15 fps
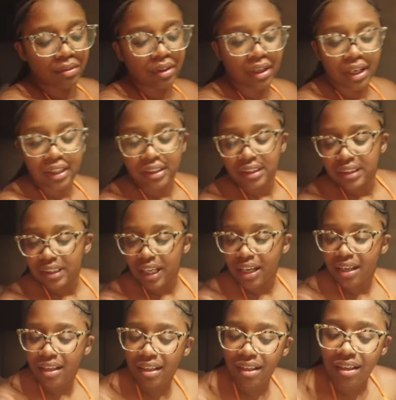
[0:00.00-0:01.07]
When I
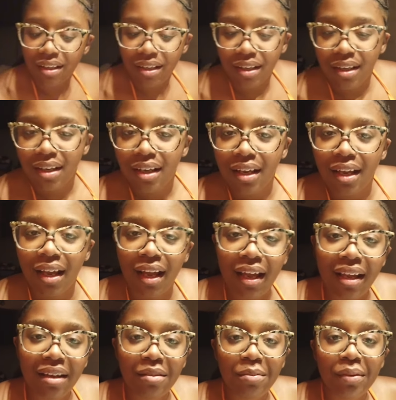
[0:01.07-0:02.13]
say I
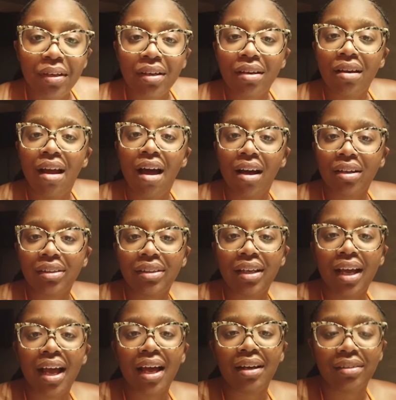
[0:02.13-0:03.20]
have been knocked
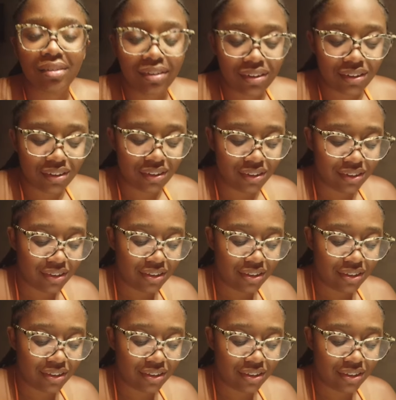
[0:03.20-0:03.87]
out